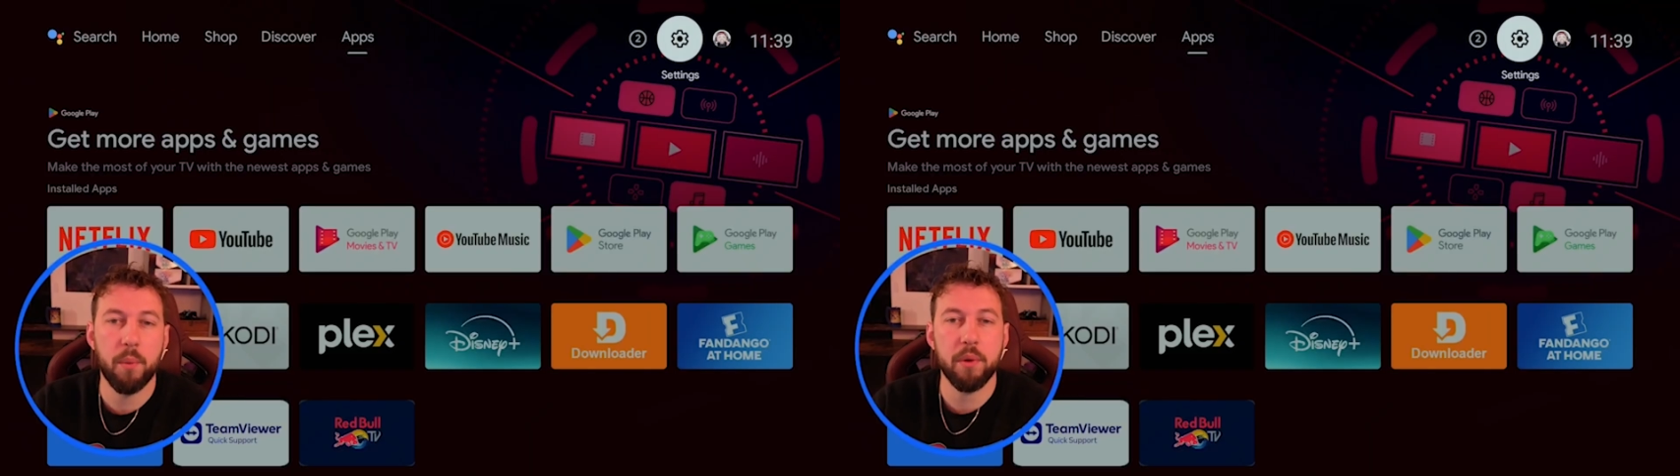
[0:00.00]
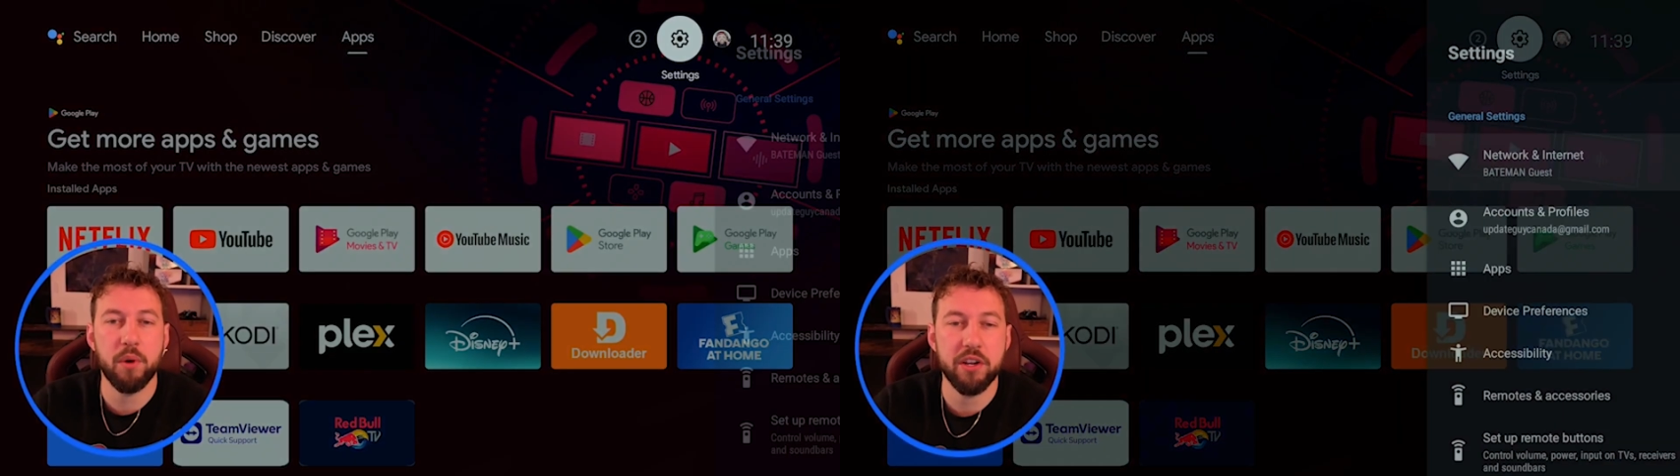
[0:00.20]

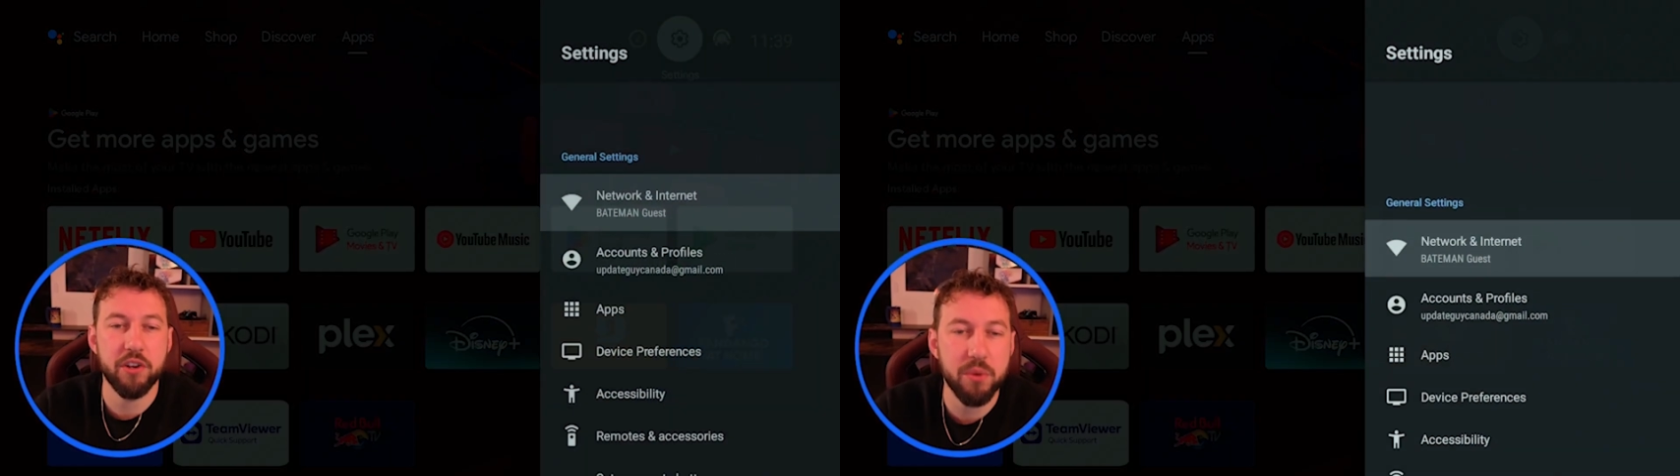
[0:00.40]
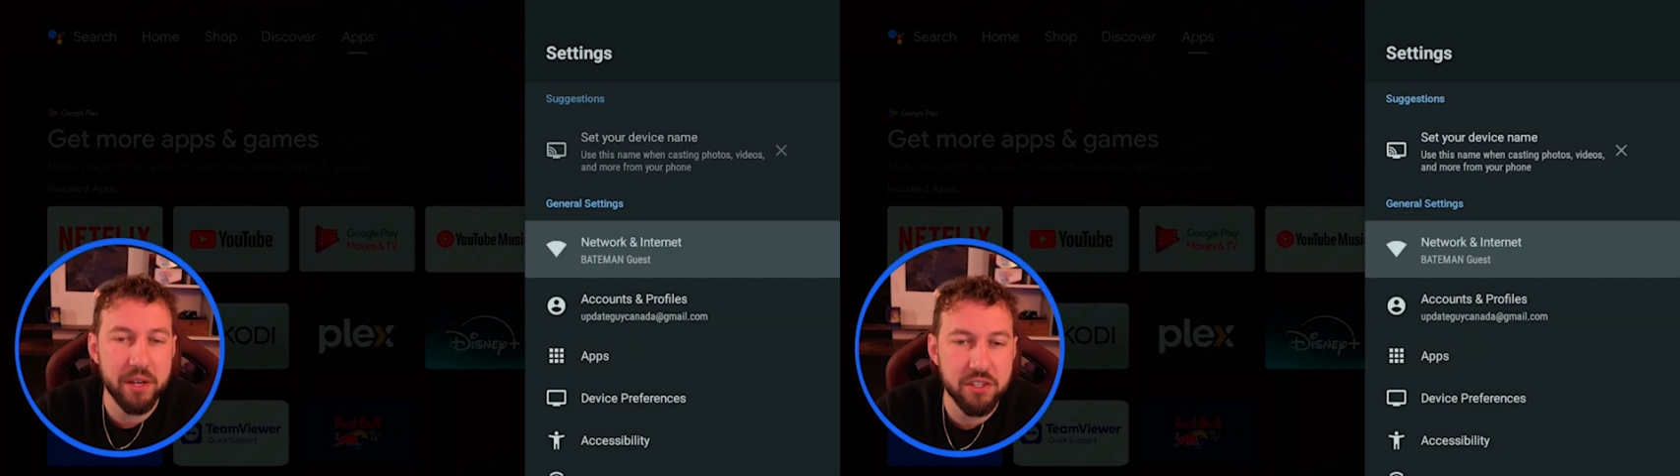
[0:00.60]
what we want to
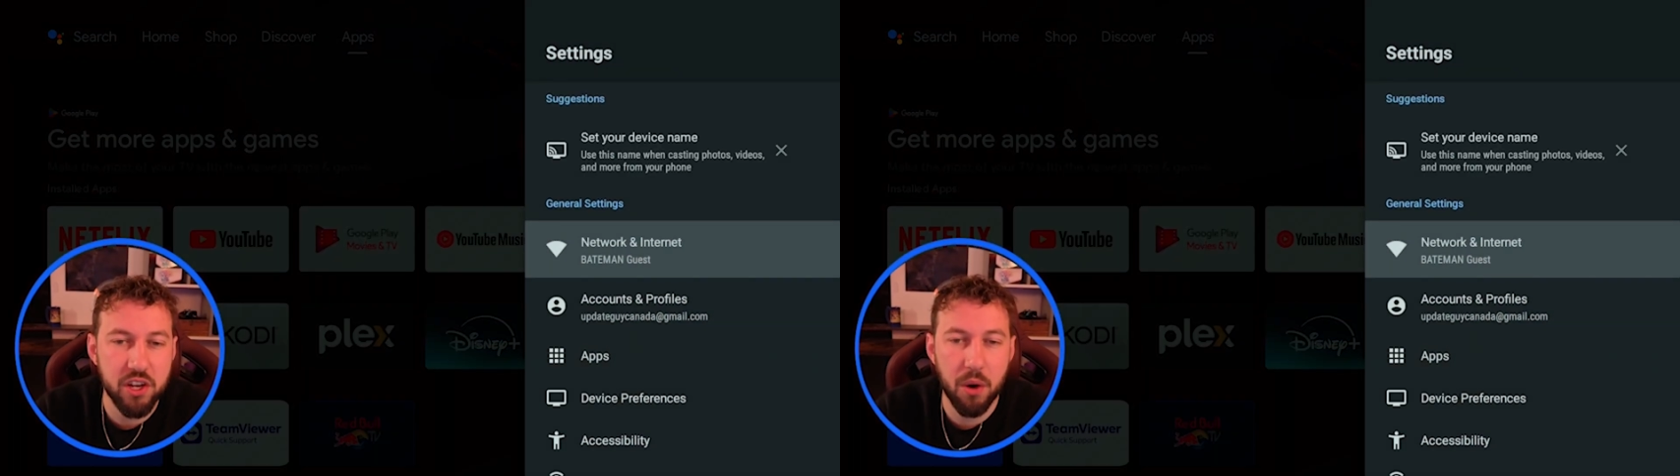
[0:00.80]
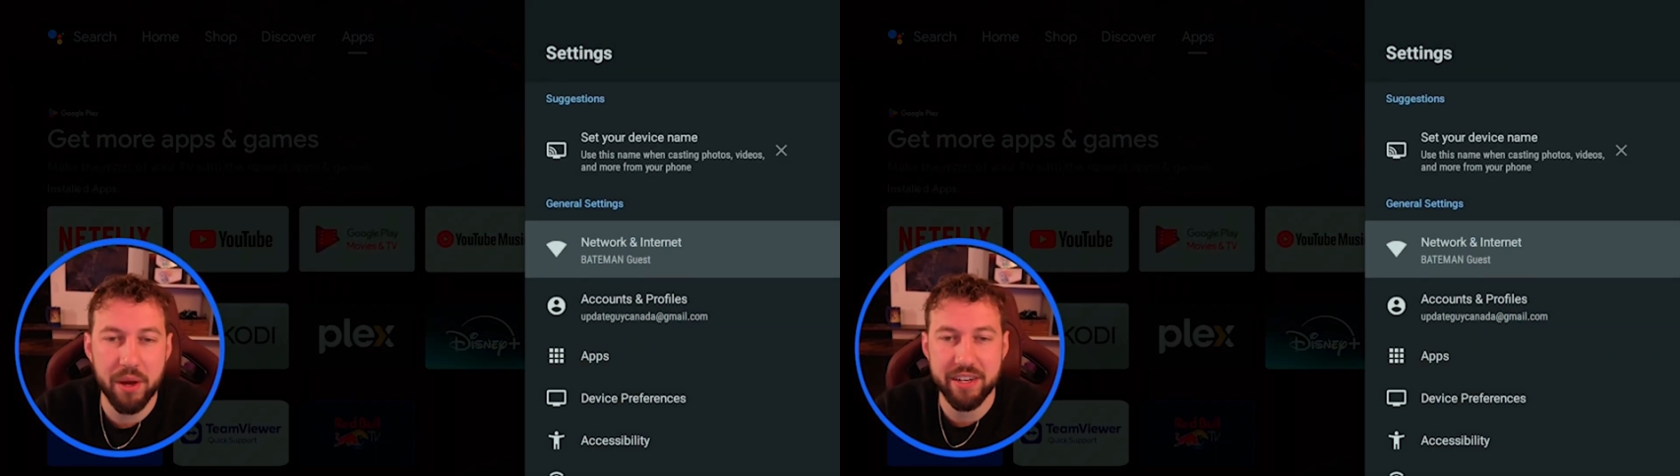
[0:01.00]
do is
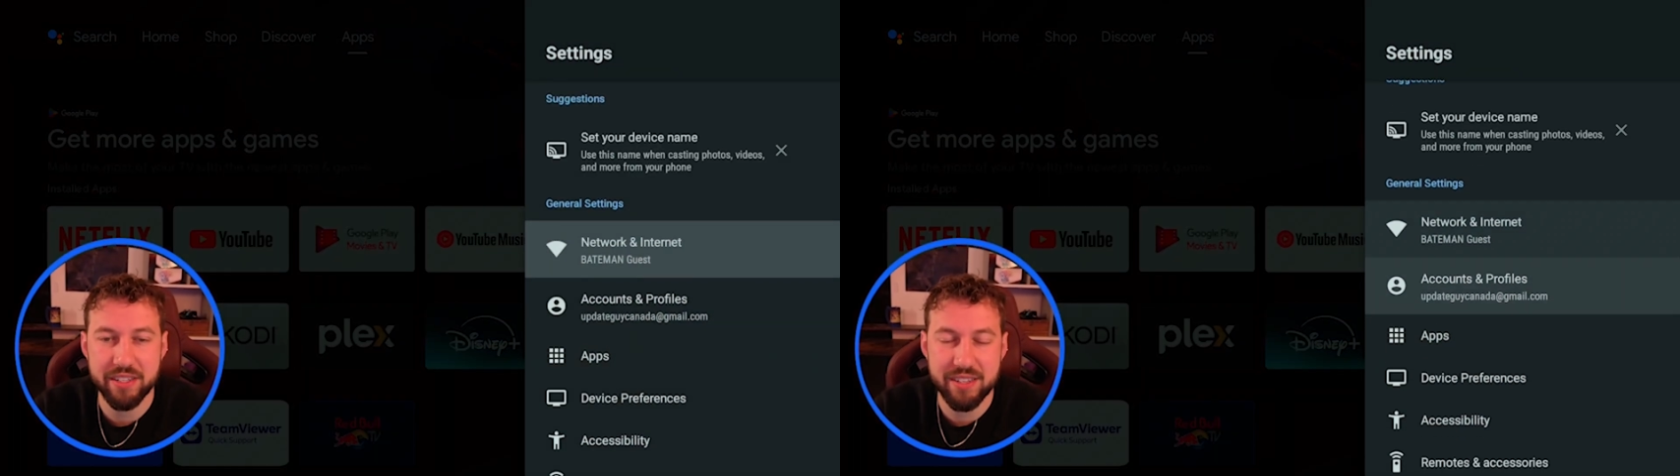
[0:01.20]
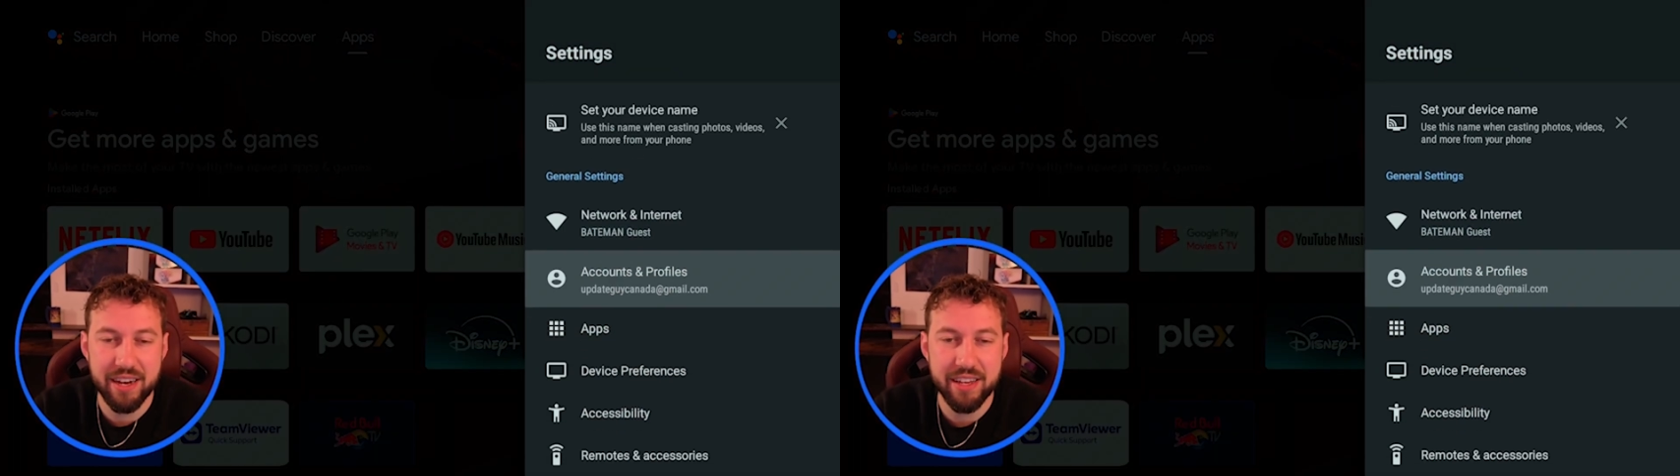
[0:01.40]
go into
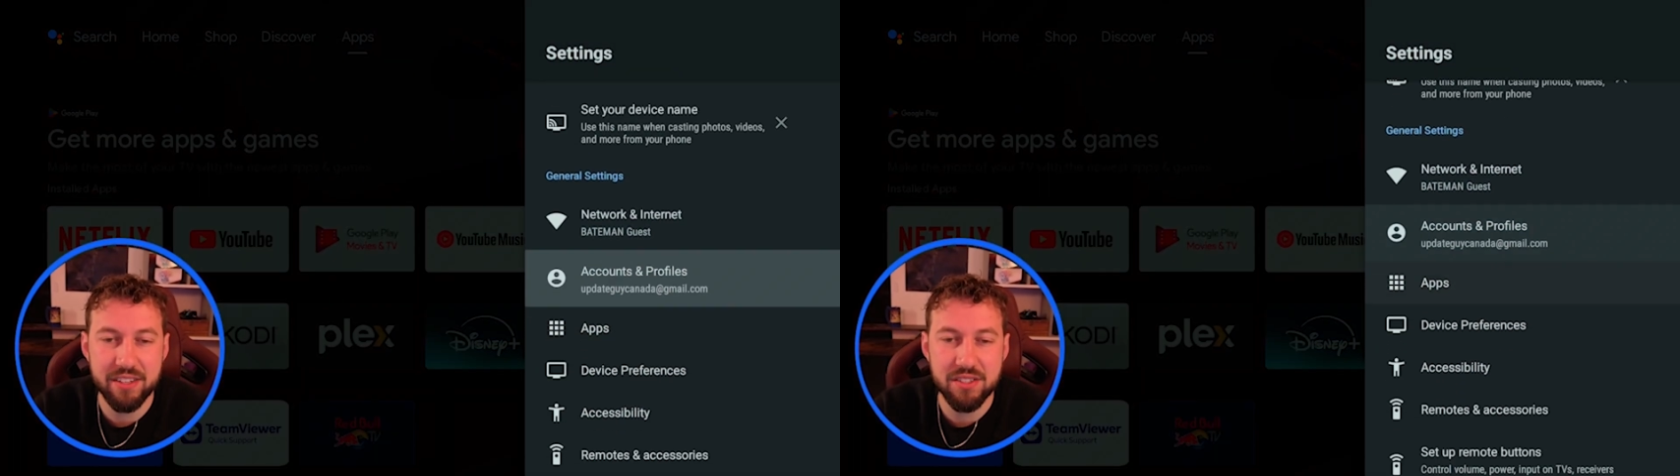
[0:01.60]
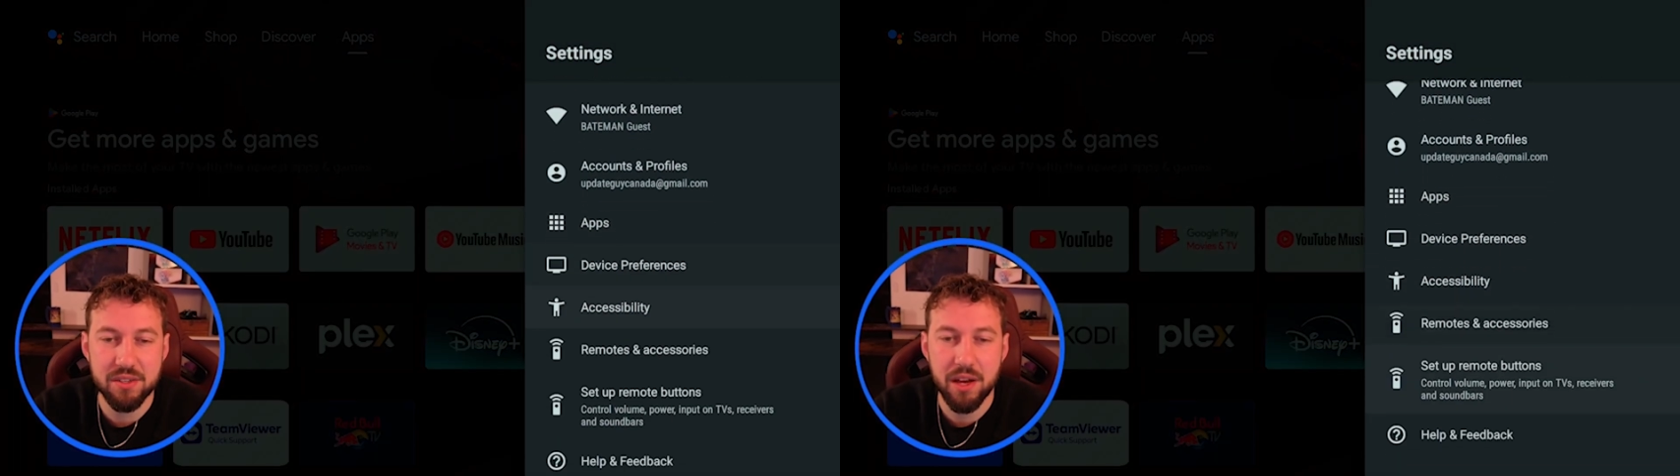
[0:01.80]

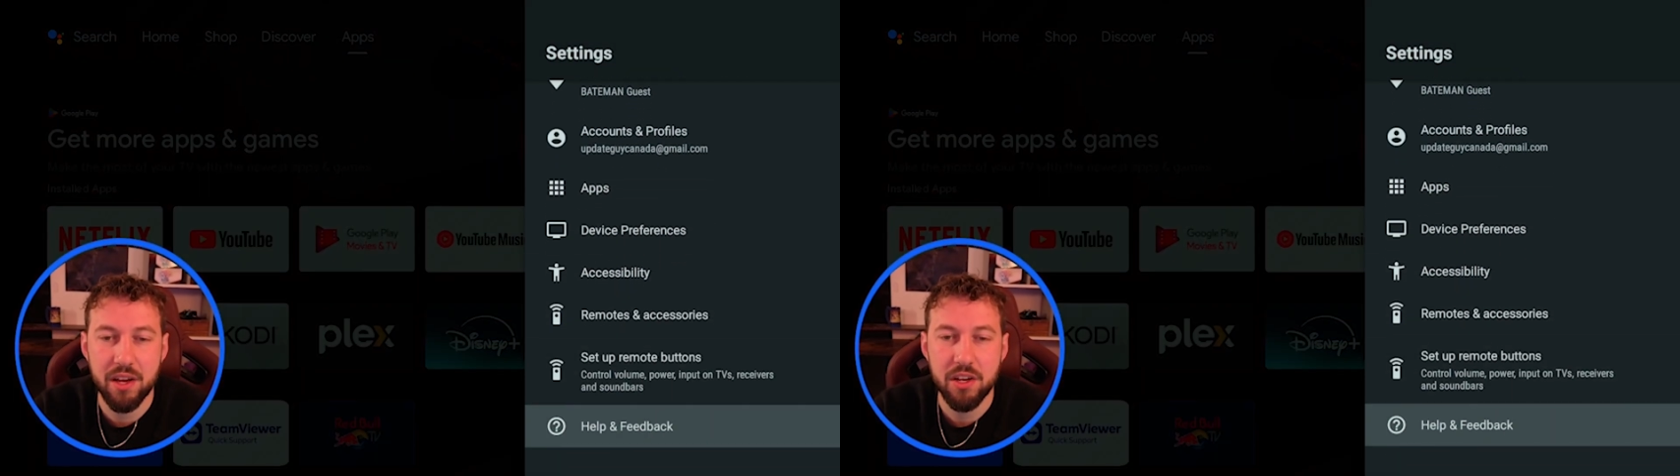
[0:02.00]
settings,